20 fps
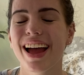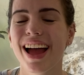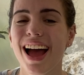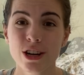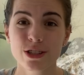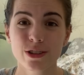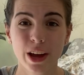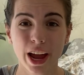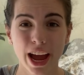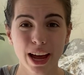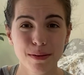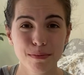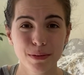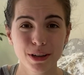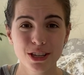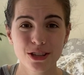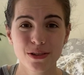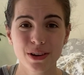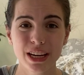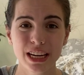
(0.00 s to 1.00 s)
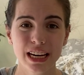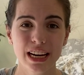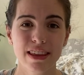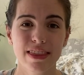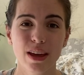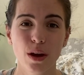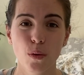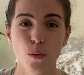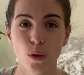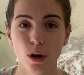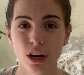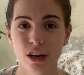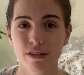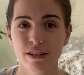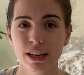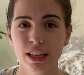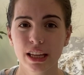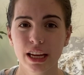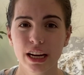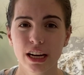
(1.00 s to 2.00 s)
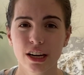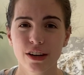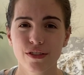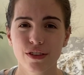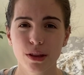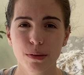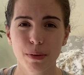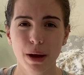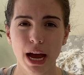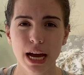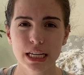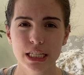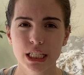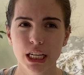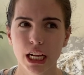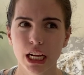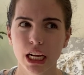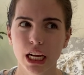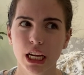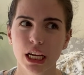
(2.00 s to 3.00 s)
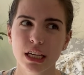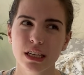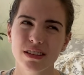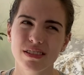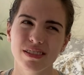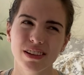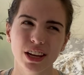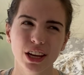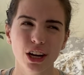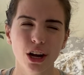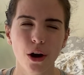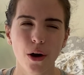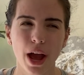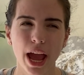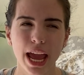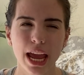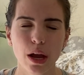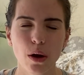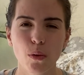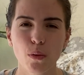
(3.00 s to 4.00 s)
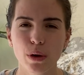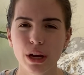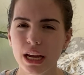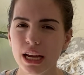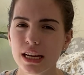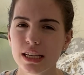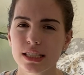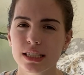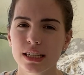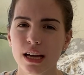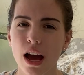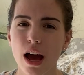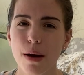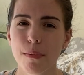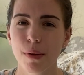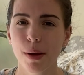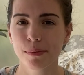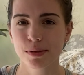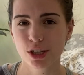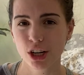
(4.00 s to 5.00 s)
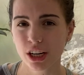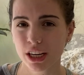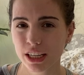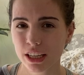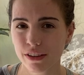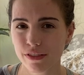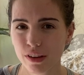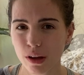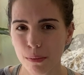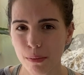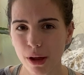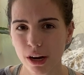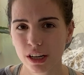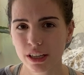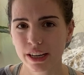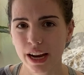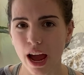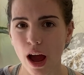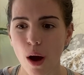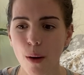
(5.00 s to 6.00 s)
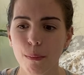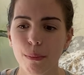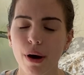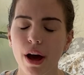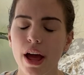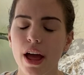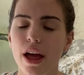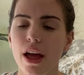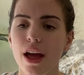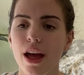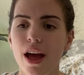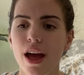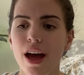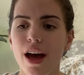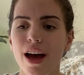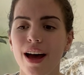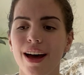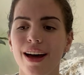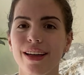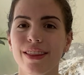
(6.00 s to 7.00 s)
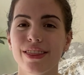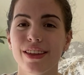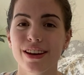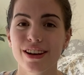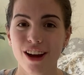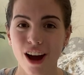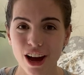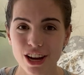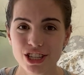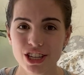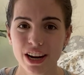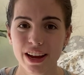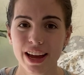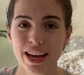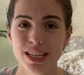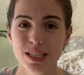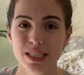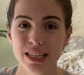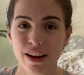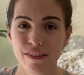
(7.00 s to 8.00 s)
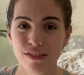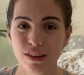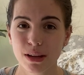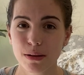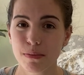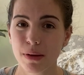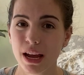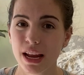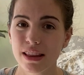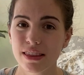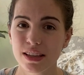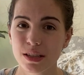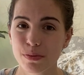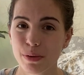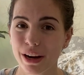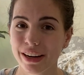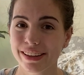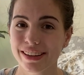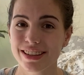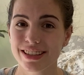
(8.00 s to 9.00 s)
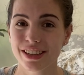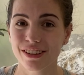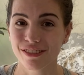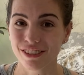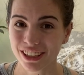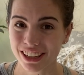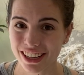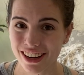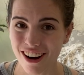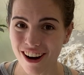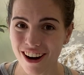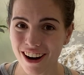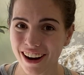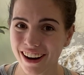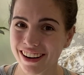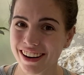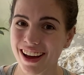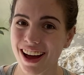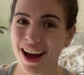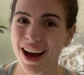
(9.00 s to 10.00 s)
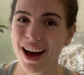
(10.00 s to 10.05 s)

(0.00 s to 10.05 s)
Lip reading: So I hadn't been doing anything work related for the past 8 weeks. I'm starting to feel better now, but the nausea has definitely made this pregnancy really hard.